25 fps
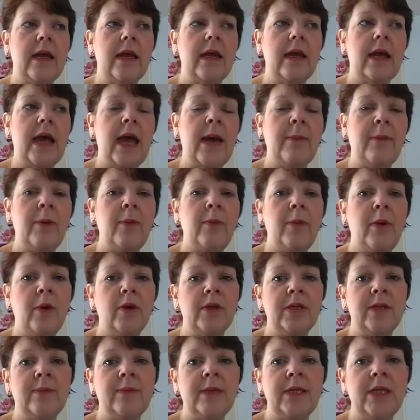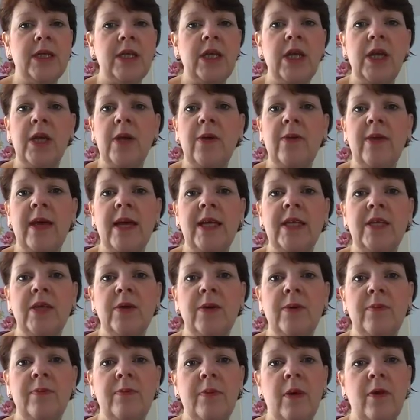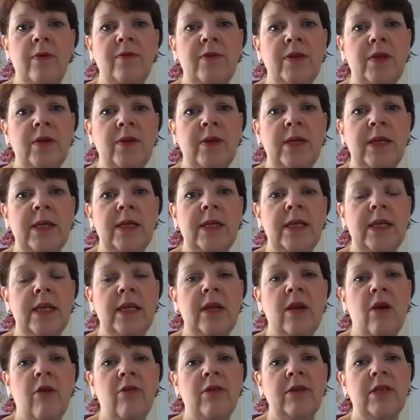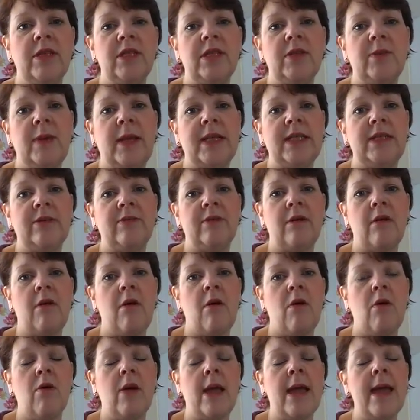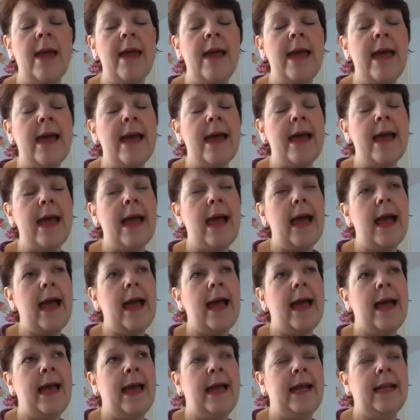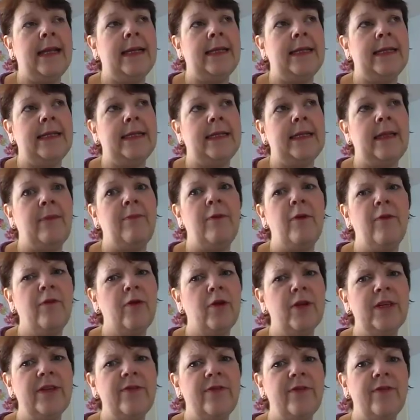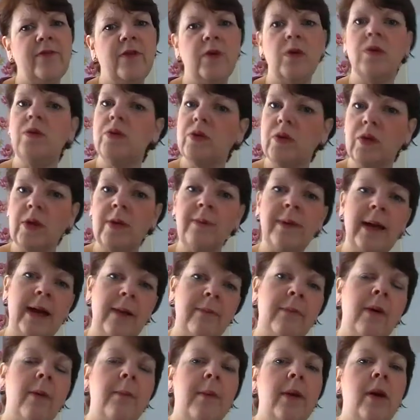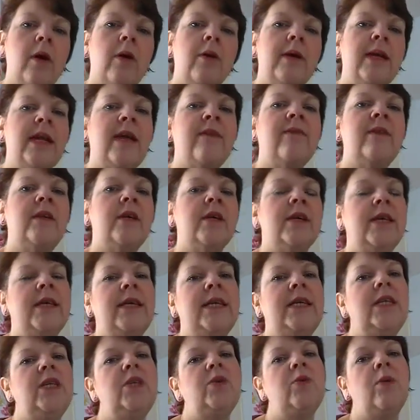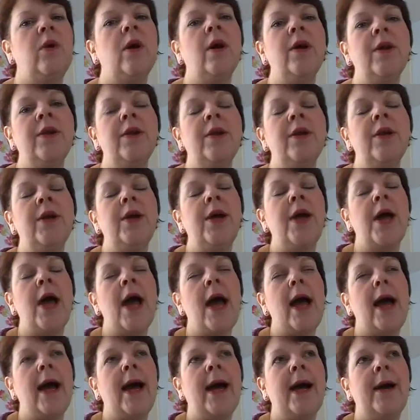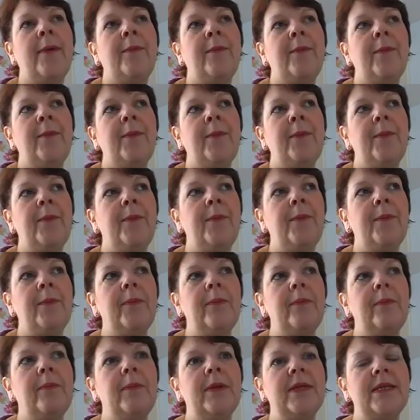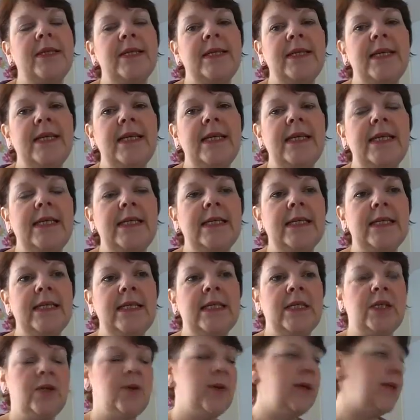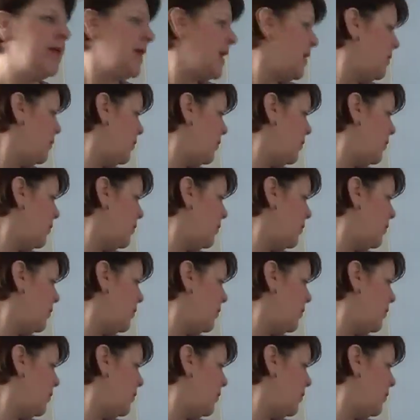Apple Blossom and you, they're both doing the Lawrence sweater along, and they both got different rules, so you better pop along and have a look at each one. But Denise is doing that